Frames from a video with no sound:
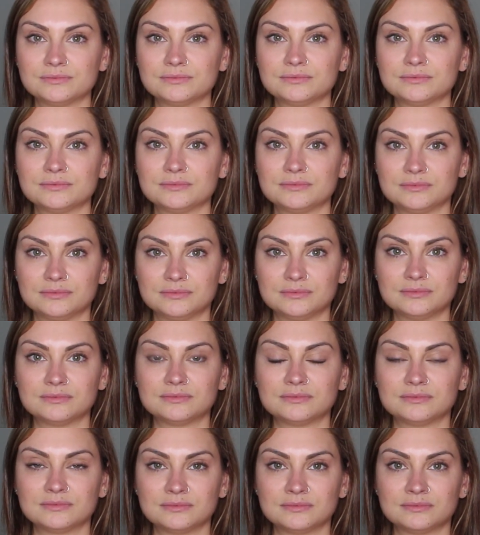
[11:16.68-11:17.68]

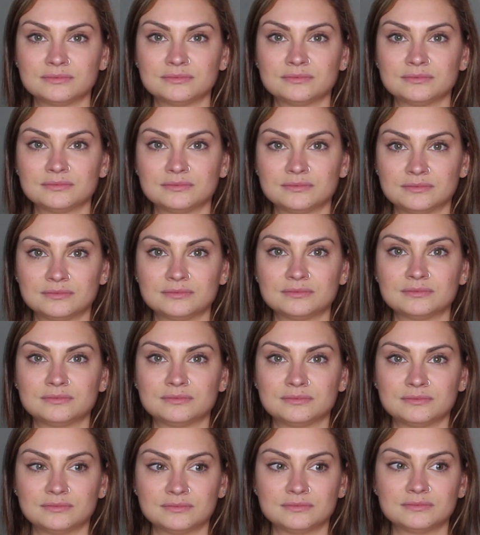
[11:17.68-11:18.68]

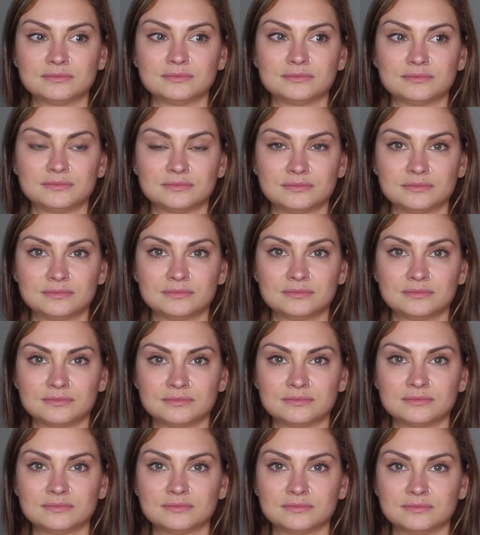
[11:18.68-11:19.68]

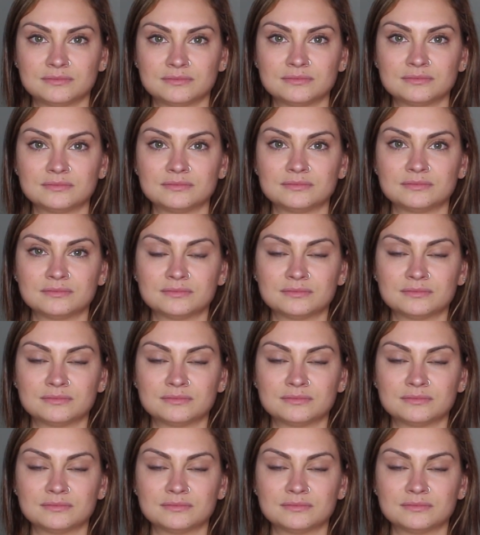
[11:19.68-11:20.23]
This person isn't speaking.